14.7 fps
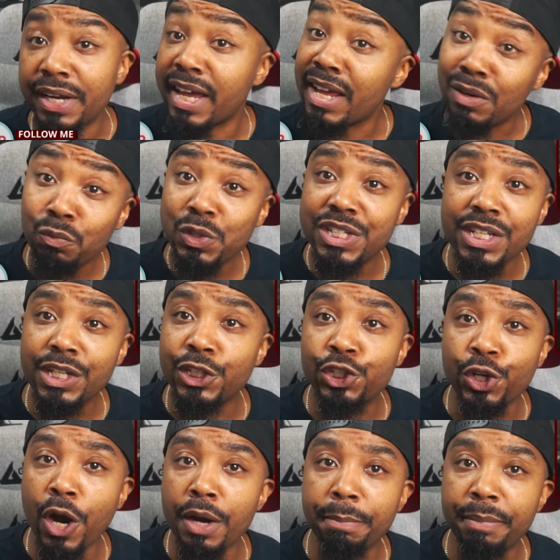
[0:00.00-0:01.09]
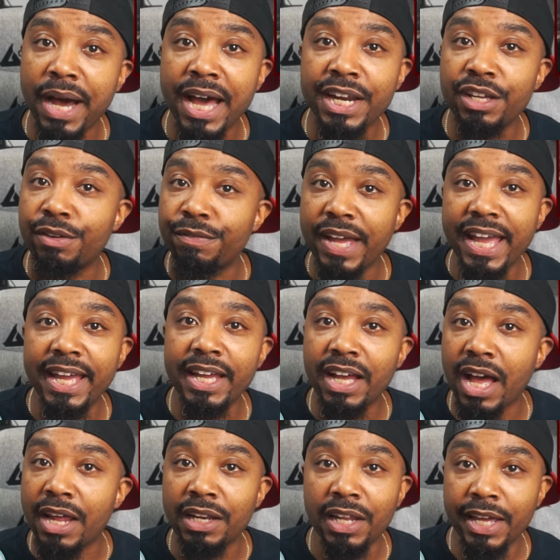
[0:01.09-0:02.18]
and we see the charred body of
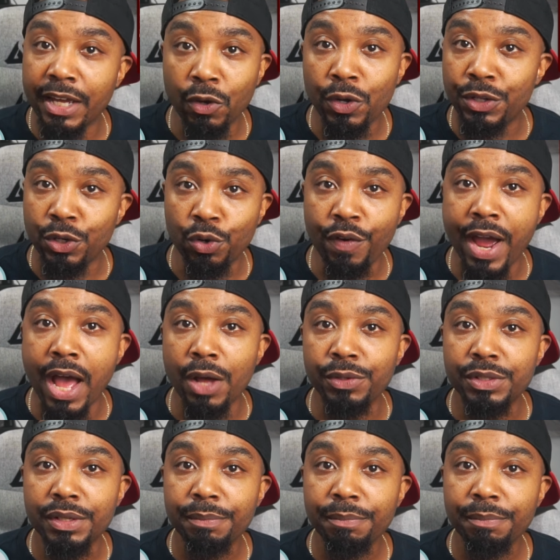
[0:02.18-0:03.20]
Aegon laying on the ground.